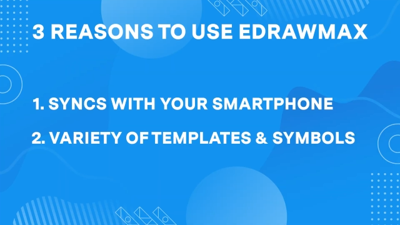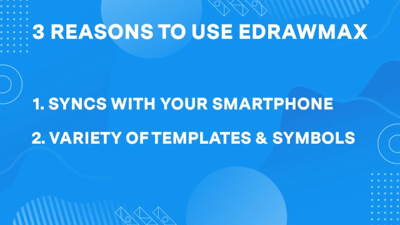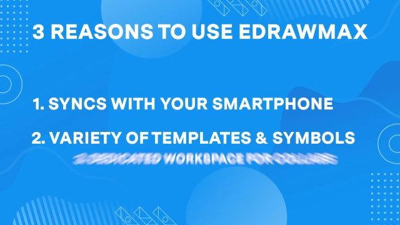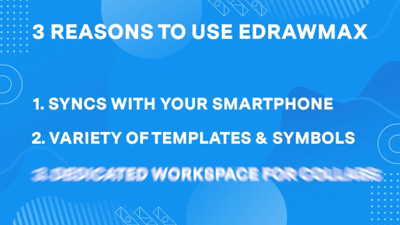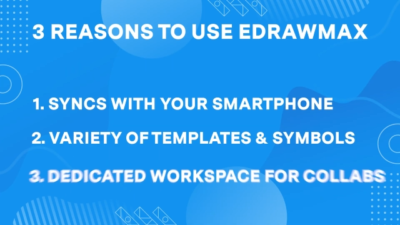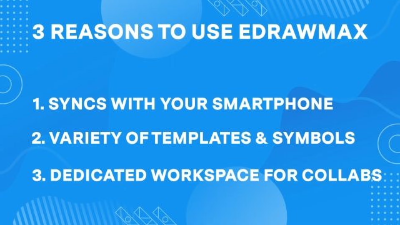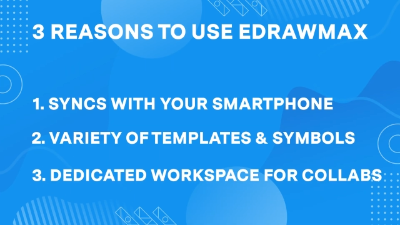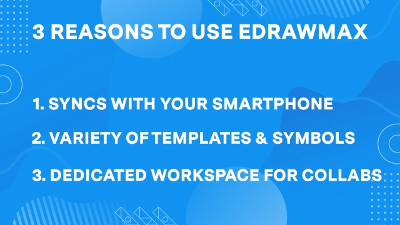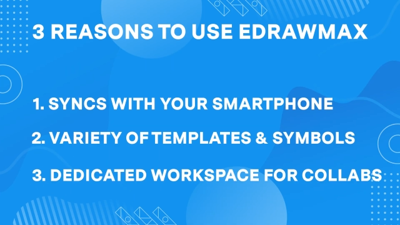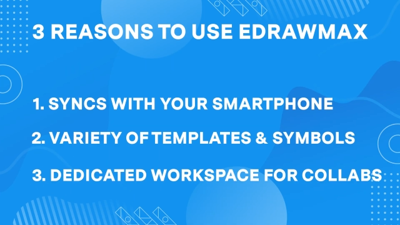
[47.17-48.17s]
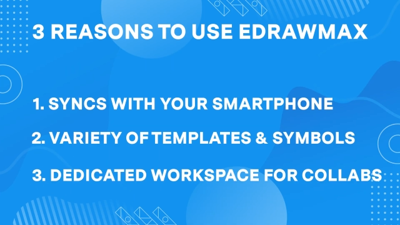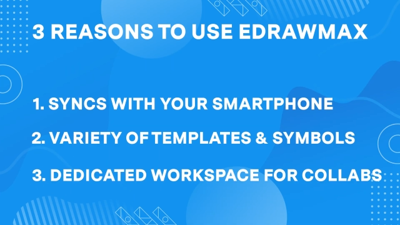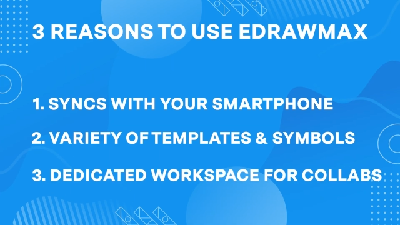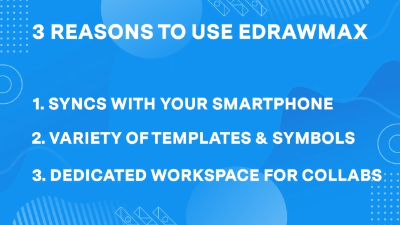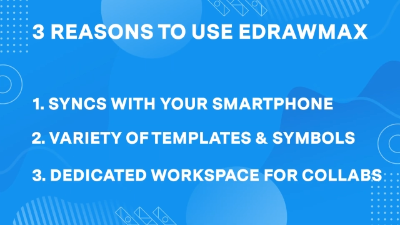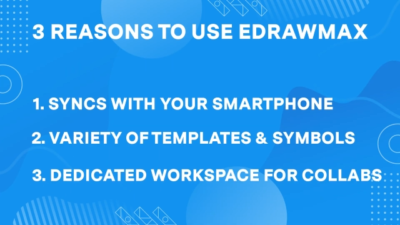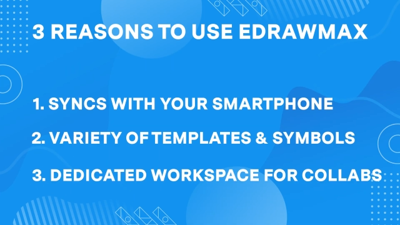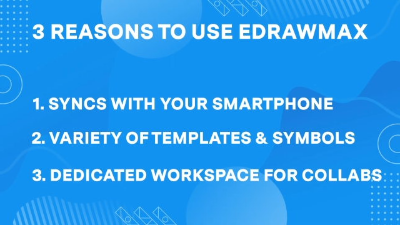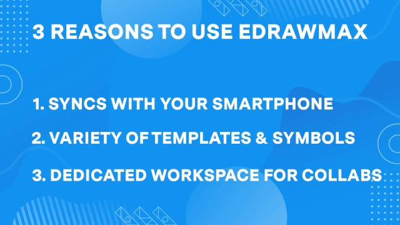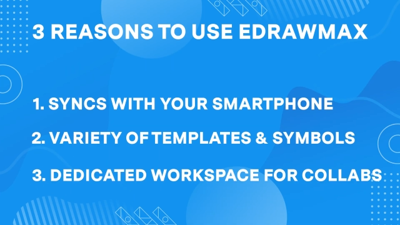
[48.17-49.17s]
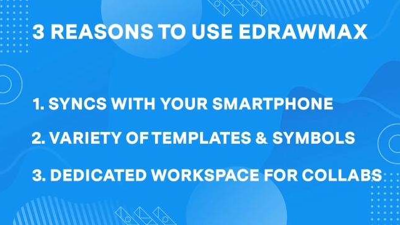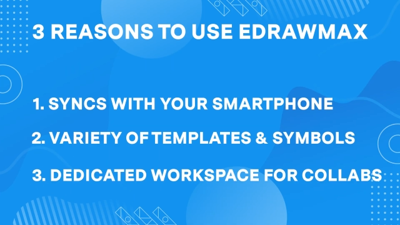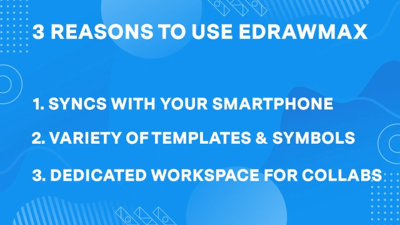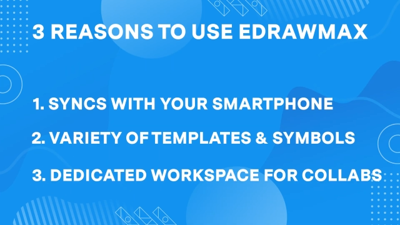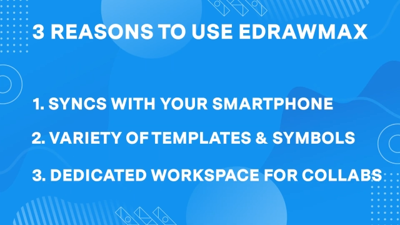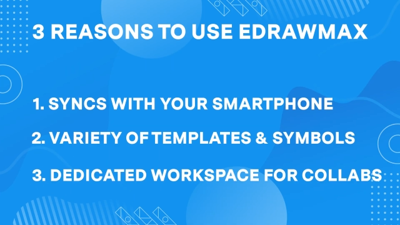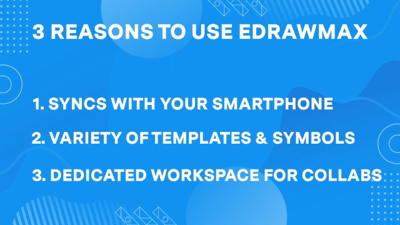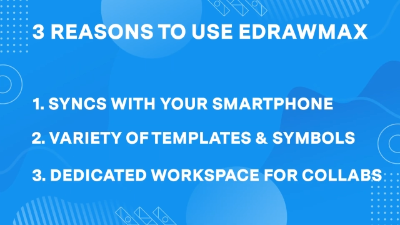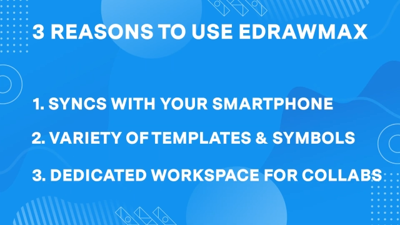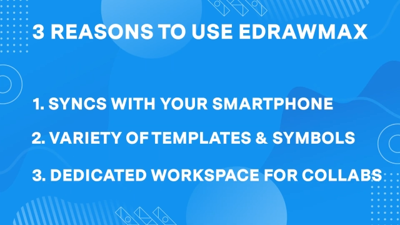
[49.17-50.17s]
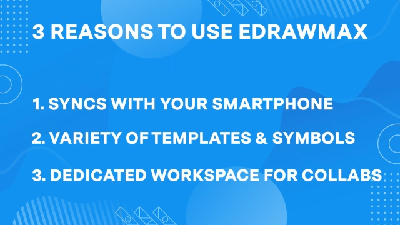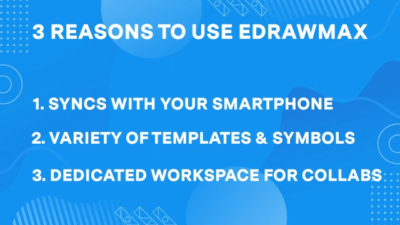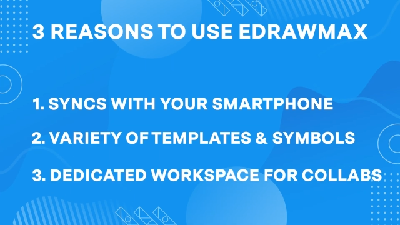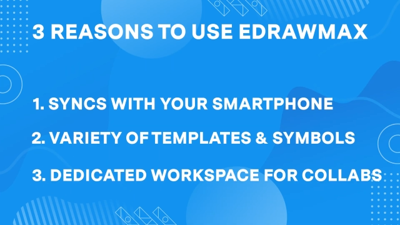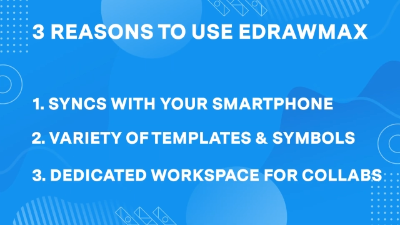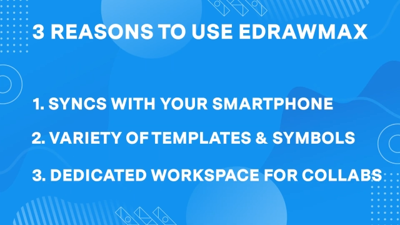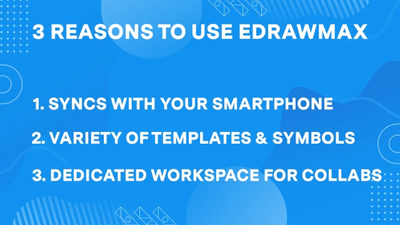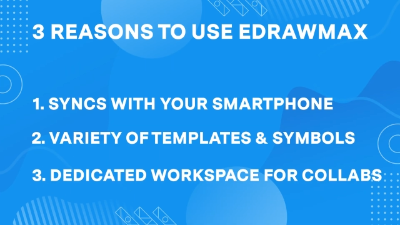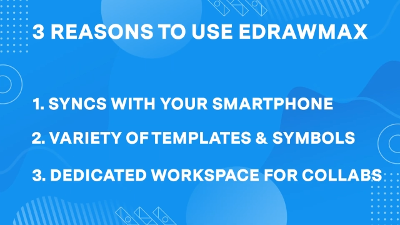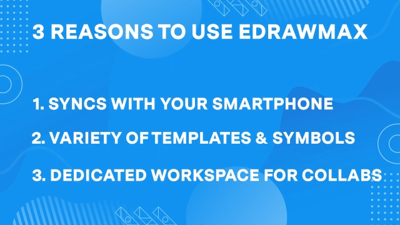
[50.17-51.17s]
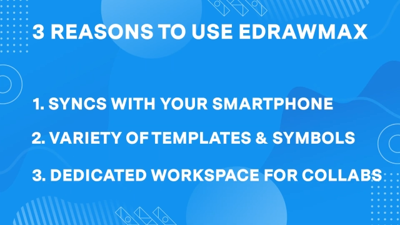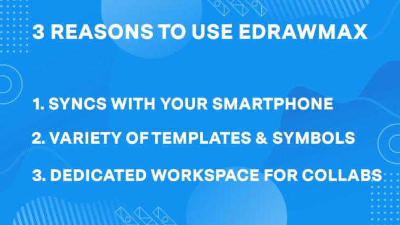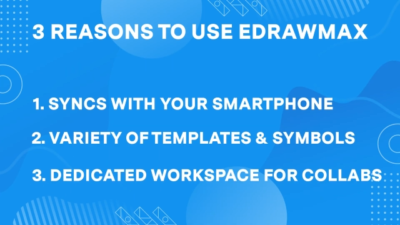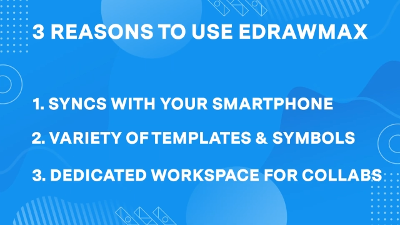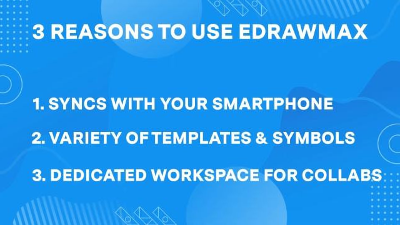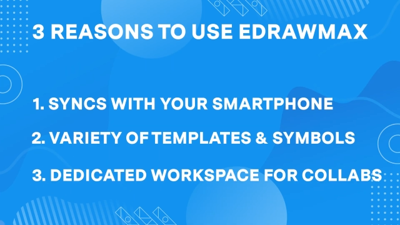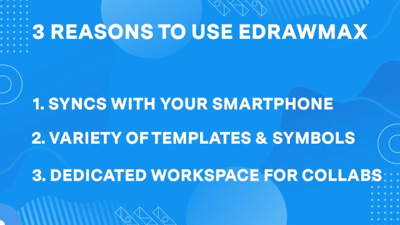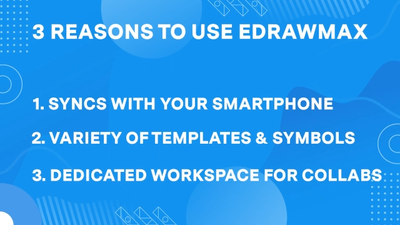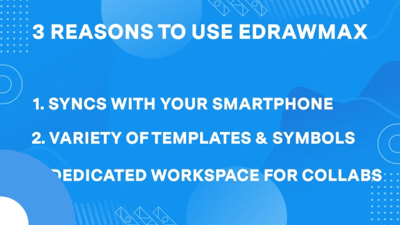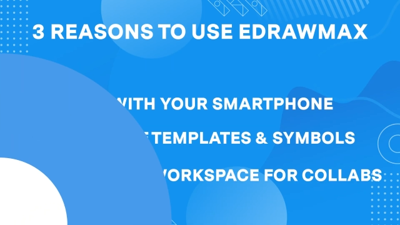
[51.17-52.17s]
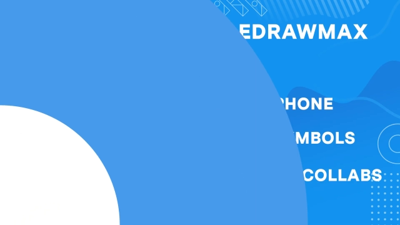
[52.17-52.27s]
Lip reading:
(no speaker visible)